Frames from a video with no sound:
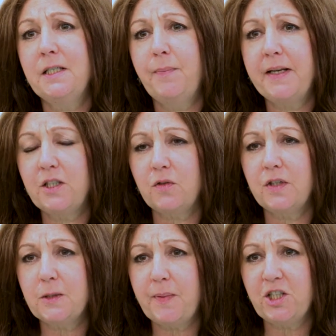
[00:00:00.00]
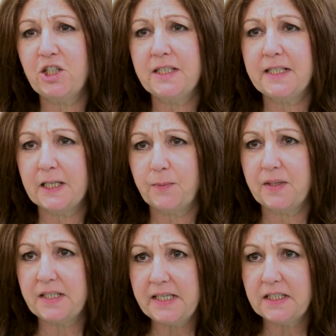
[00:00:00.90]
depends on the specialist
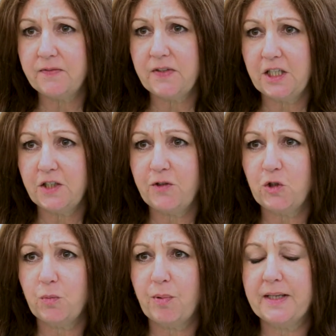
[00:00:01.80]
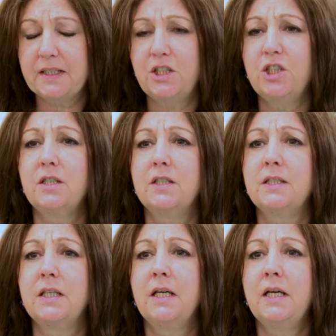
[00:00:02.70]
expertise of the individual practitioners